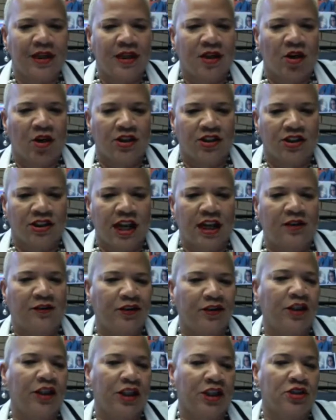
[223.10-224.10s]
our state
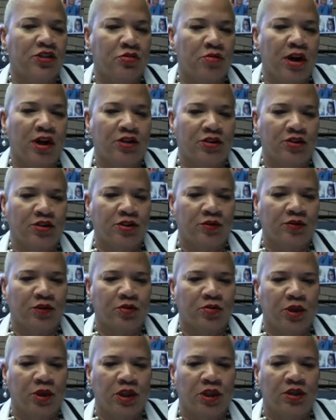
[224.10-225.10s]
affiliate directors, if
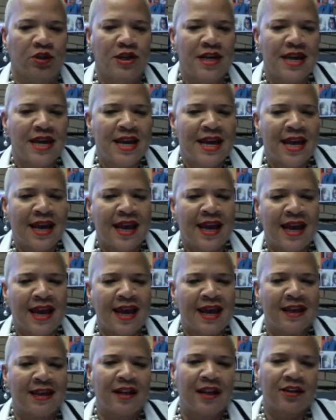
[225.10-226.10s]
you will.
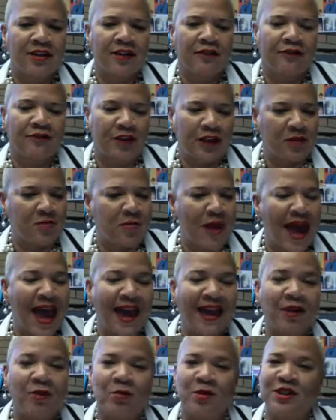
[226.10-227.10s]
And the
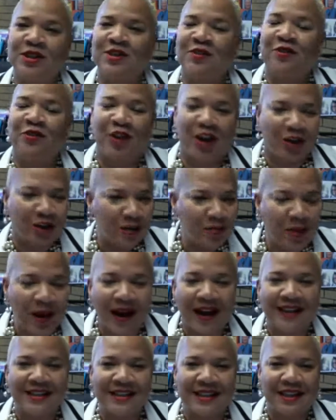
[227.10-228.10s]
feedback was very
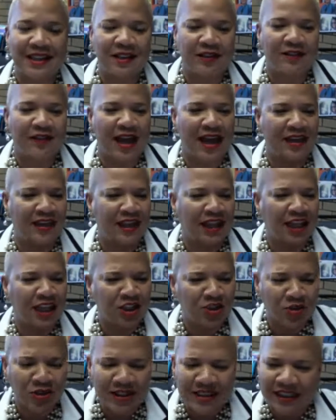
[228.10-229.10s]
positive, and
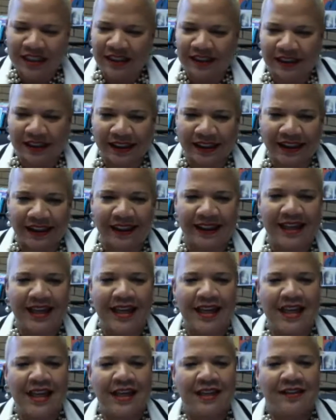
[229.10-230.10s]
interestingly,
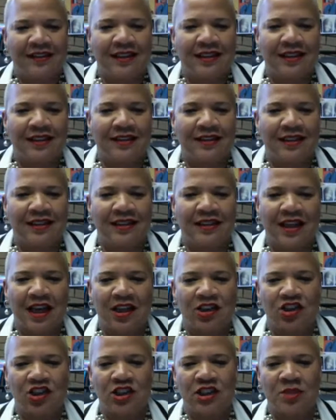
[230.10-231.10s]
the
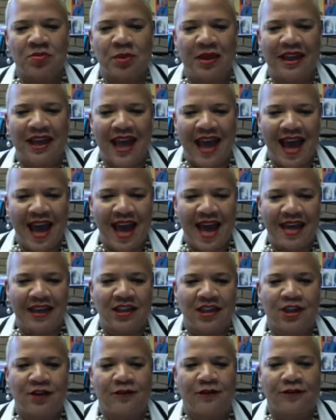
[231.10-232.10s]
discussions
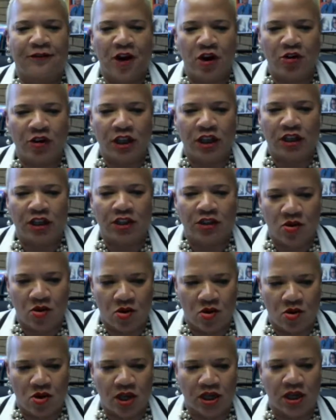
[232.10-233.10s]
began to focus
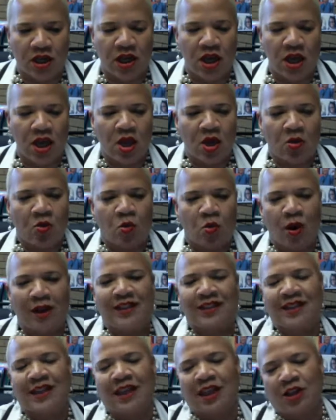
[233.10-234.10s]
on
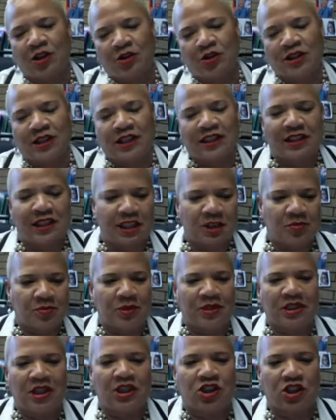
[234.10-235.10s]
what skills and
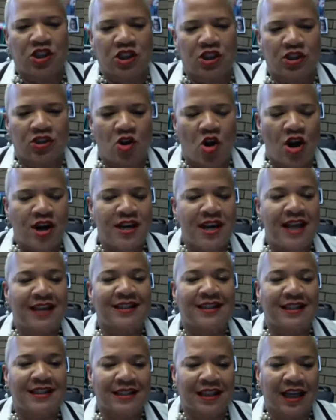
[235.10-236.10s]
dispositions are
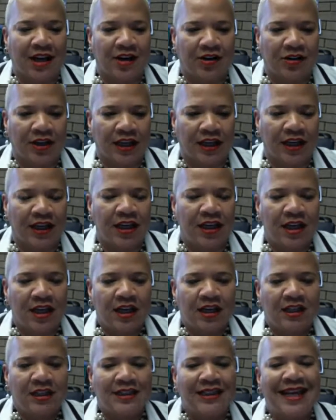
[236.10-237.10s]
necessary
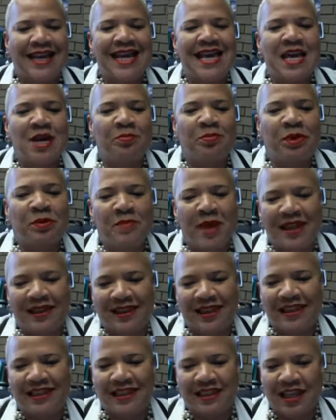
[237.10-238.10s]
to
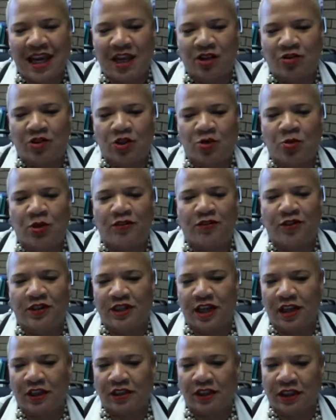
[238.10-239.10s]
implement these standards with
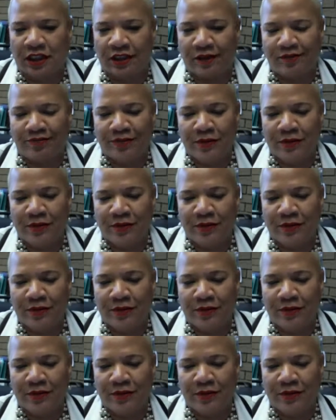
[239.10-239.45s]
fidelity.